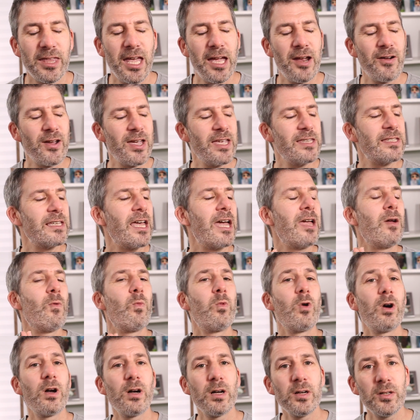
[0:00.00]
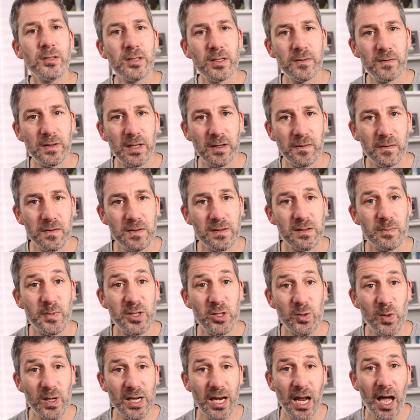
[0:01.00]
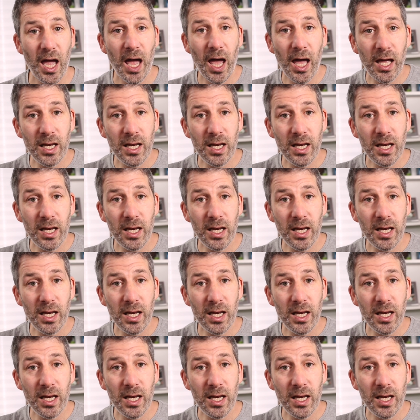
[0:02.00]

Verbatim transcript: There is a world of difference between